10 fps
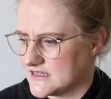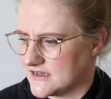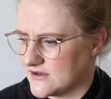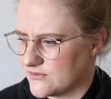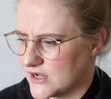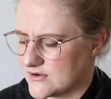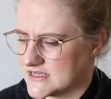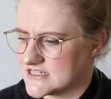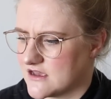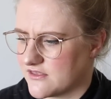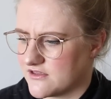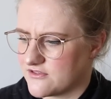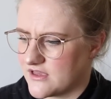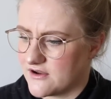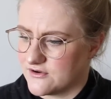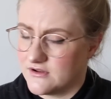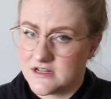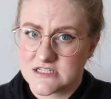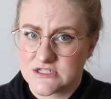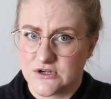whereas others are not
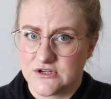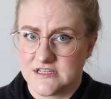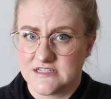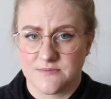as sturdy,